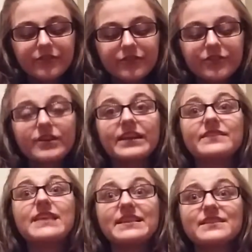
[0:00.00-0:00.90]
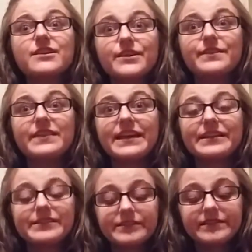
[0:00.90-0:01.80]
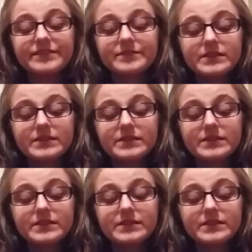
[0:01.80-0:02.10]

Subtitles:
So I guess that's a good thing, because